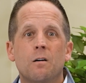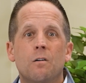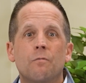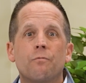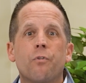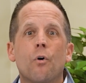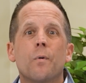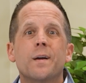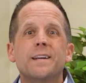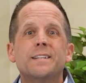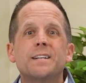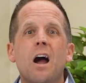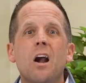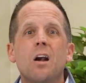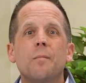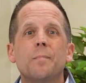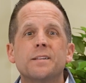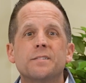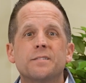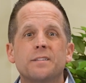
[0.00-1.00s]
For
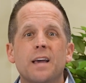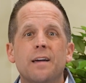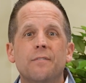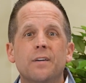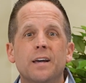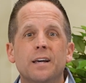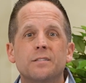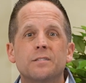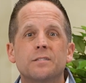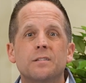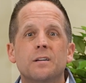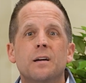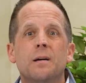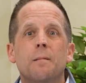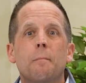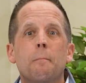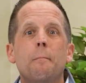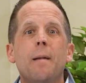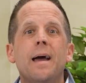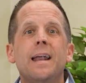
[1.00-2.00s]
retirement savings,
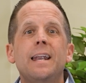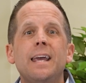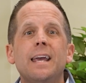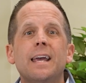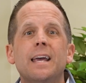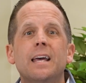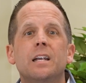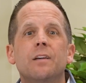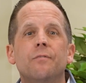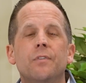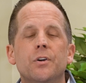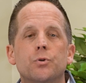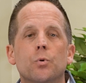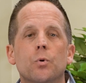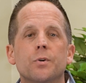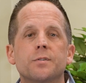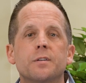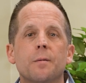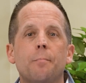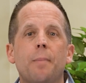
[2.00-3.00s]
many
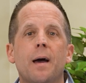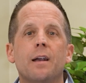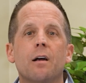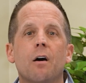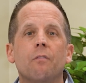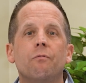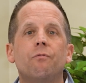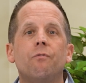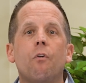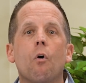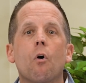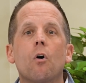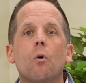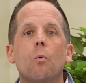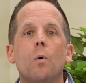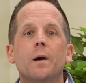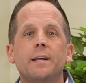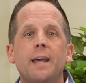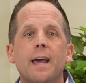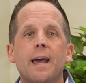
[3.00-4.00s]
individuals depend on
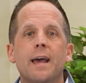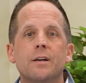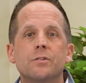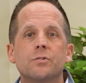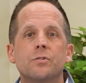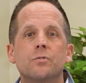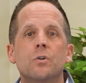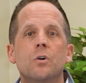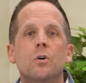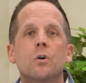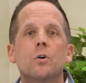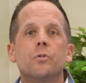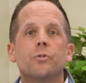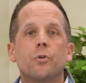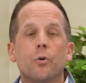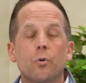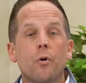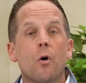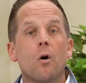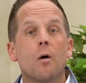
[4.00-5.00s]
401ks
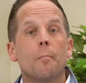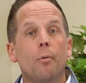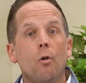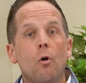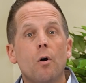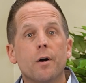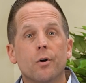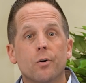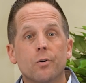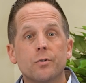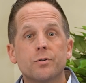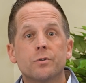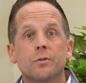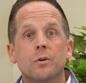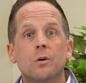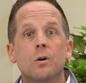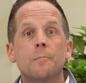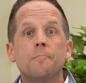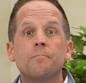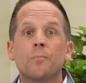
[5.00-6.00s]
through their employers
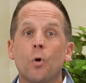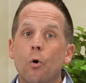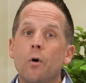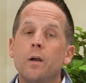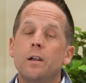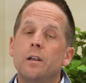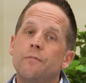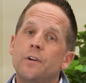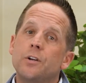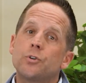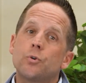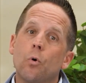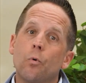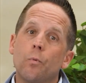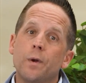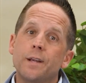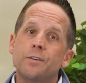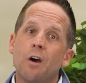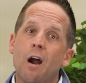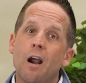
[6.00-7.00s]
or individual
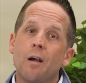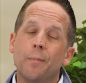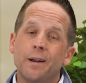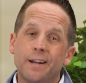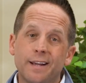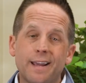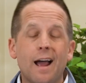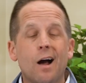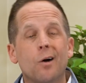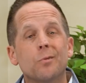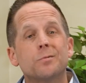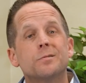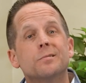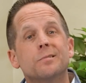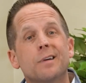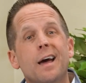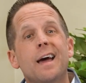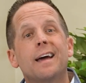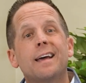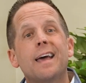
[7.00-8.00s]
retirement accounts,
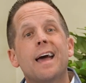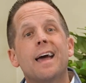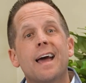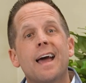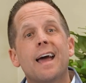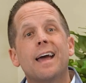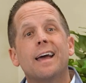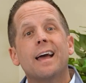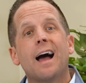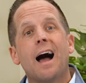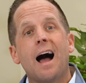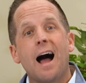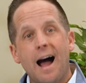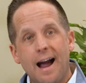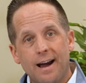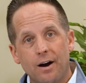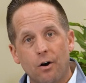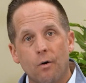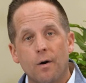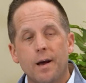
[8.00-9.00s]
aka
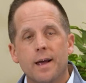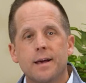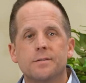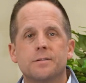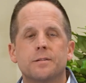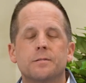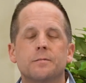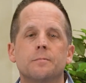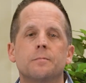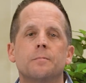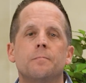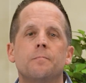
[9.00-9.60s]
IRAs.